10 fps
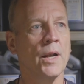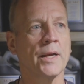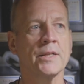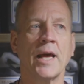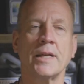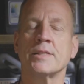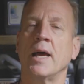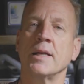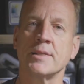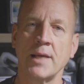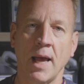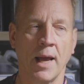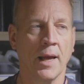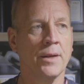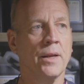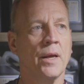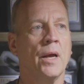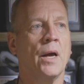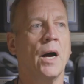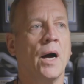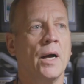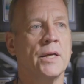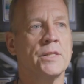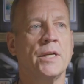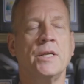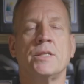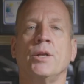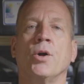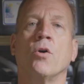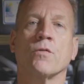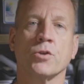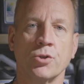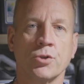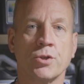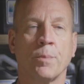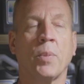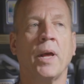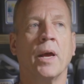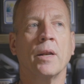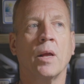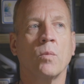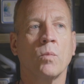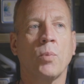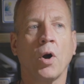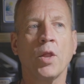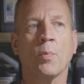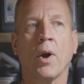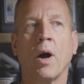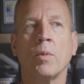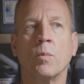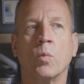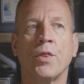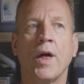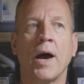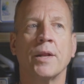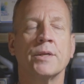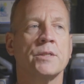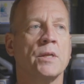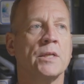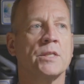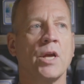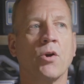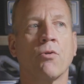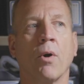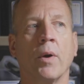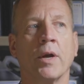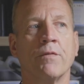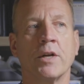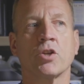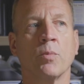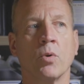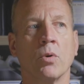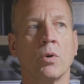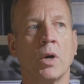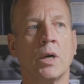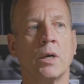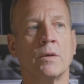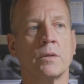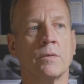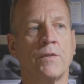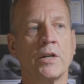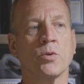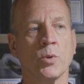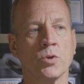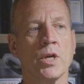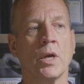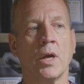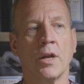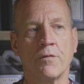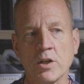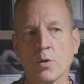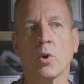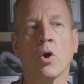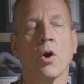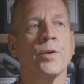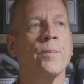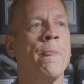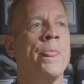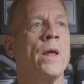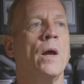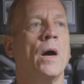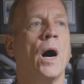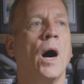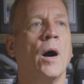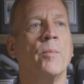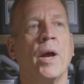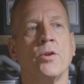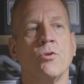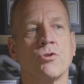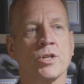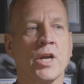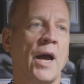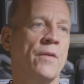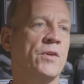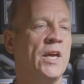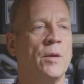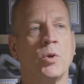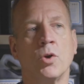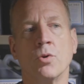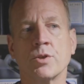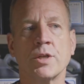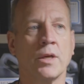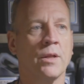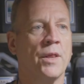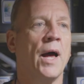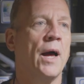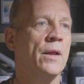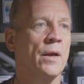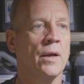a 10-10-10, it's easy to overjuice a plant. And part of the problem with that is, let's say you're growing vegetables in a vegetable garden, and you just kind of keep using that